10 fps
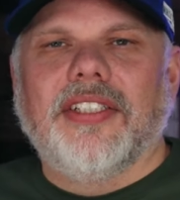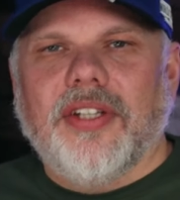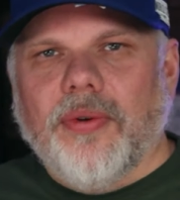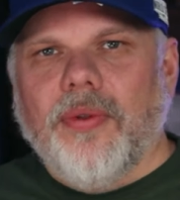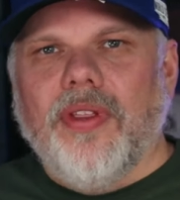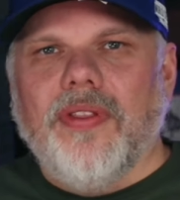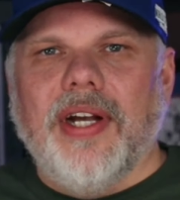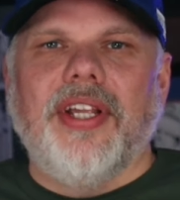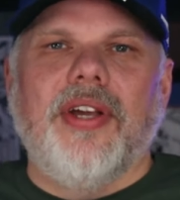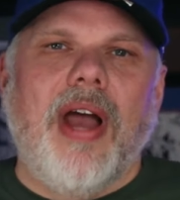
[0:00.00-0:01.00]
So
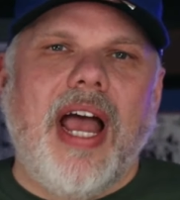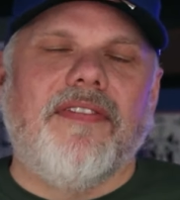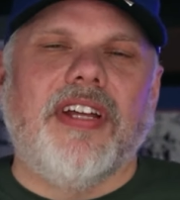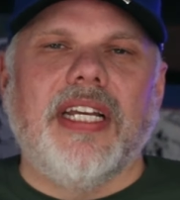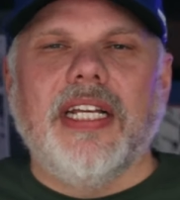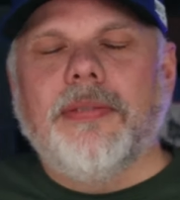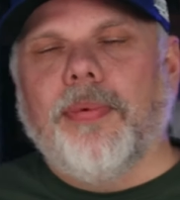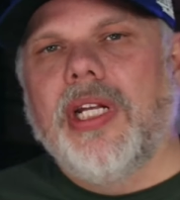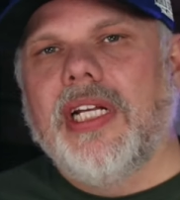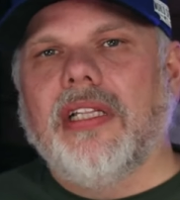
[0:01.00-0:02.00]
there you have it. It's
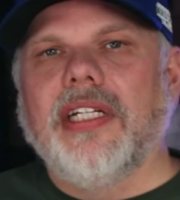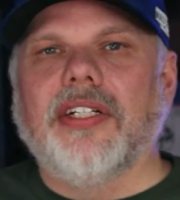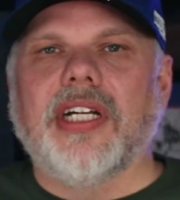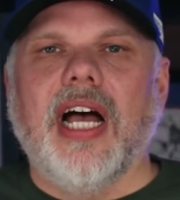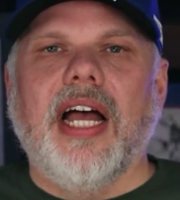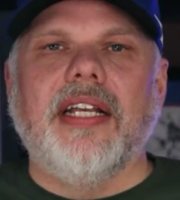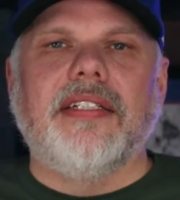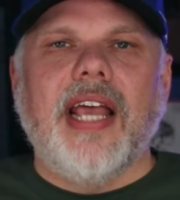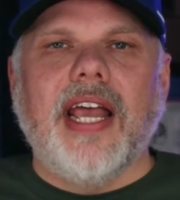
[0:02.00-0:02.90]
pretty clear cut.